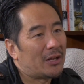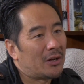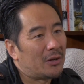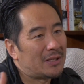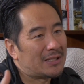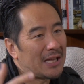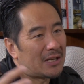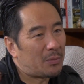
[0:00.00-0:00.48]
You know,
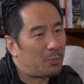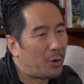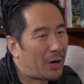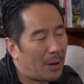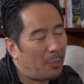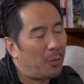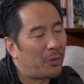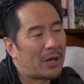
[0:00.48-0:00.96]
he's had to put
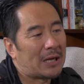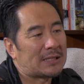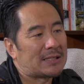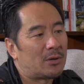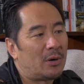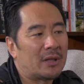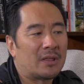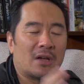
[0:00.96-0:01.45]
up with that.
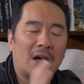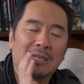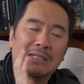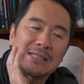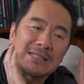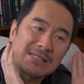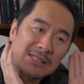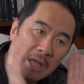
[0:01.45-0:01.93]
So I
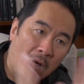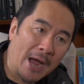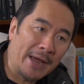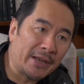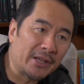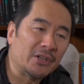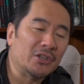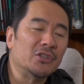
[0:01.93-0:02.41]

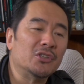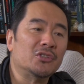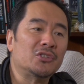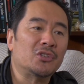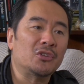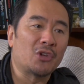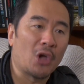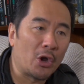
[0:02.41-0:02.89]
decided
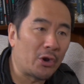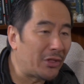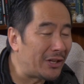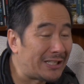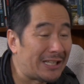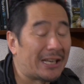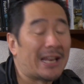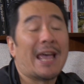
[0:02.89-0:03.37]
to go to the
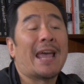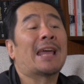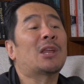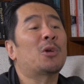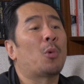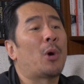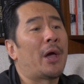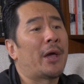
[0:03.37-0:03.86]
dinner
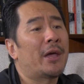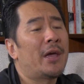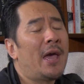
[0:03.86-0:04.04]
anyway.